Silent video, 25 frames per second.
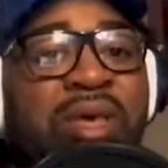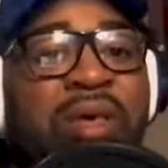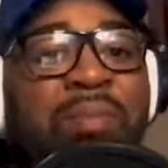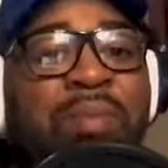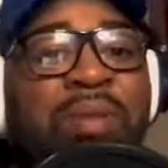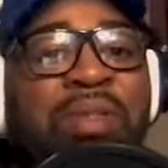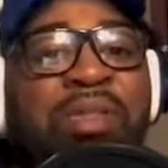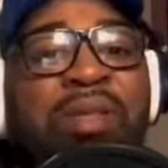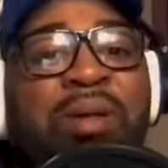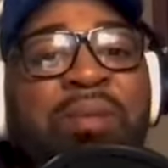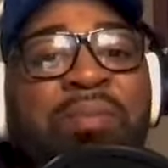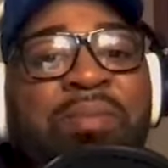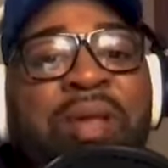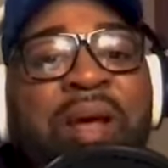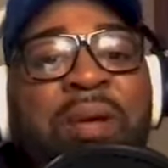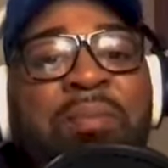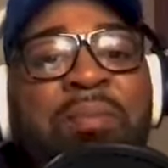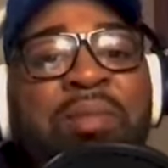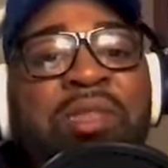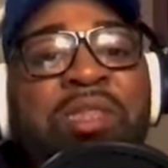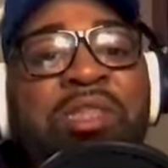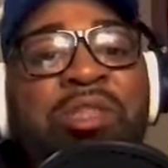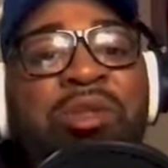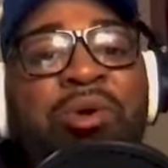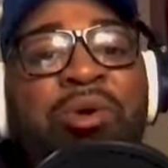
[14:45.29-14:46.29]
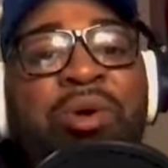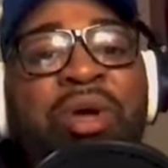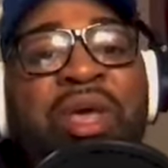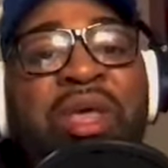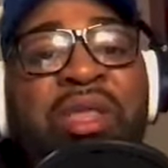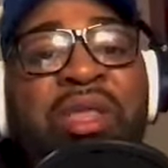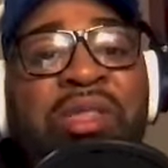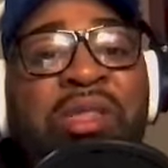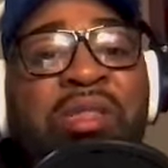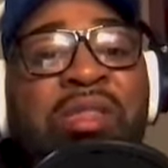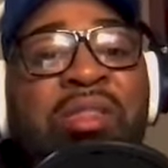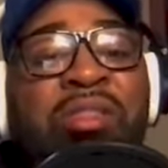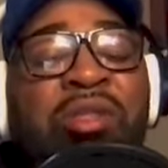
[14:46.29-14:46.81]
But sometimes the story
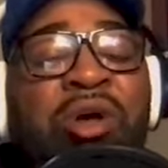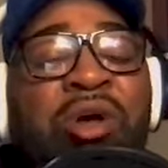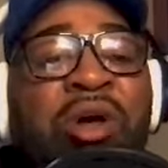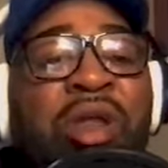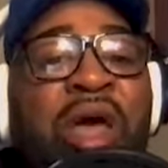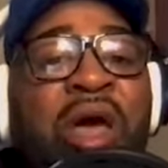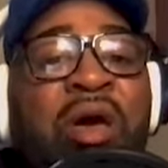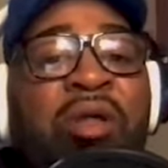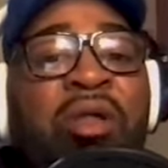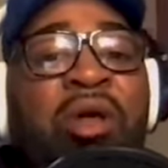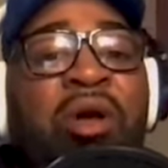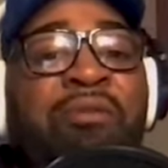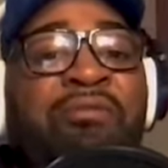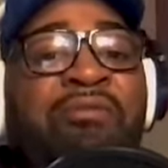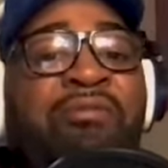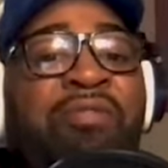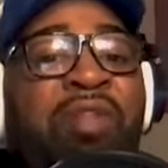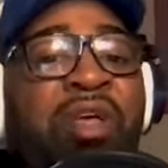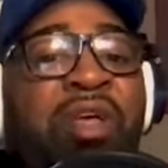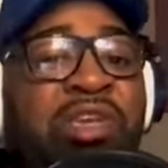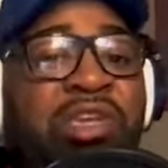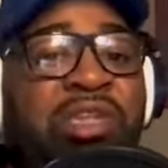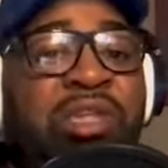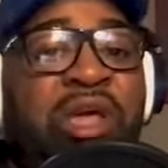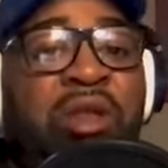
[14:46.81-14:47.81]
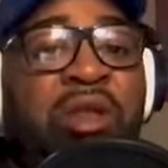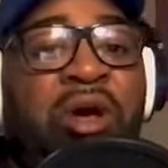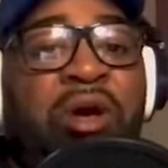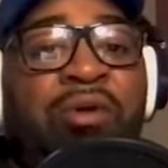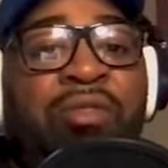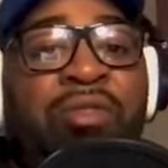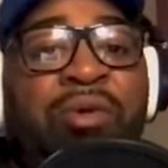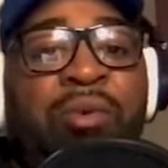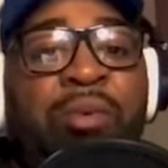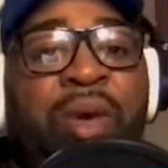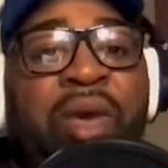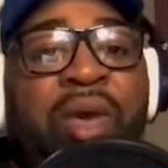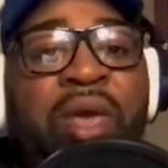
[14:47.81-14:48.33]
isn't thought out or fleshed out all
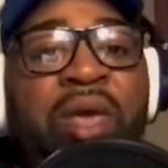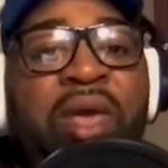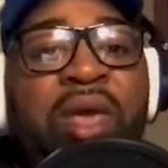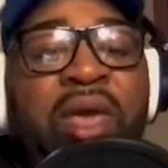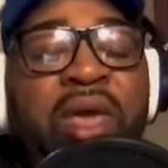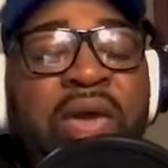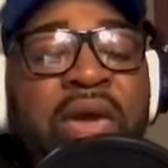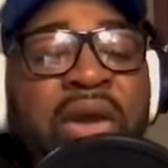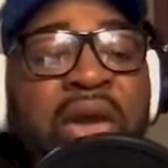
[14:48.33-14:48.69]
the way,